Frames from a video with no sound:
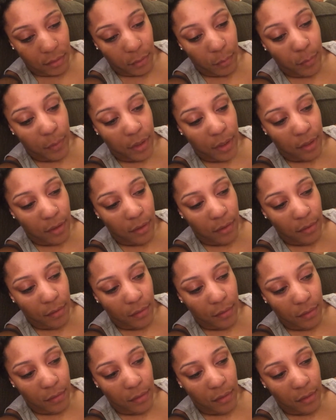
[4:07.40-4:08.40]
well,
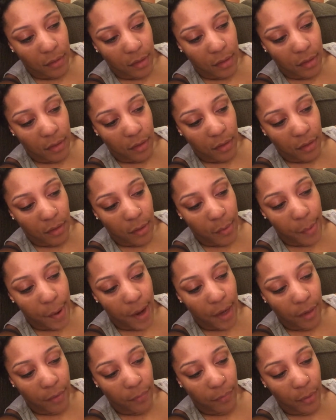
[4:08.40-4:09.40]

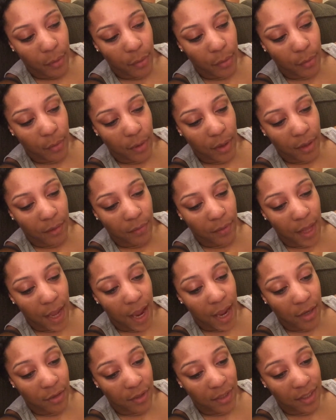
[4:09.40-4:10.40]
quite a few of the
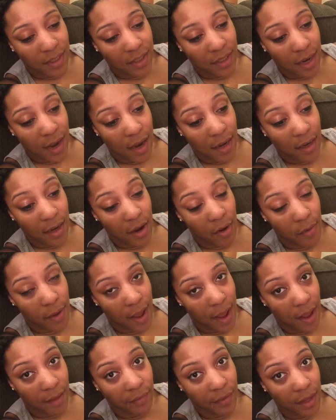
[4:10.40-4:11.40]
addresses that I don't
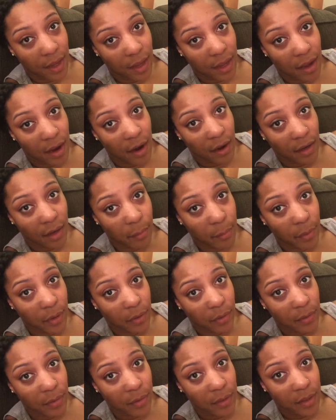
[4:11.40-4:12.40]
have yet are in
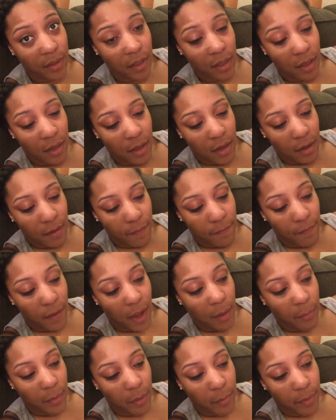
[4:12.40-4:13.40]
Bill's
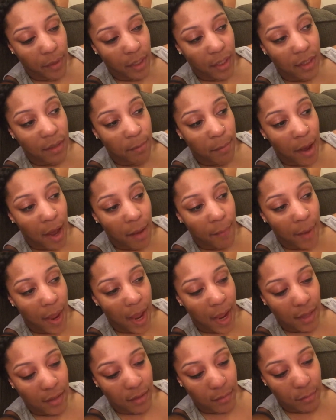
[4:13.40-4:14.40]
family, but his mom
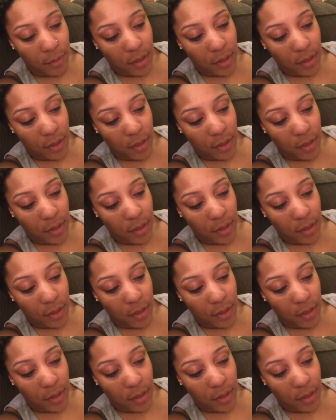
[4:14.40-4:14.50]
has them.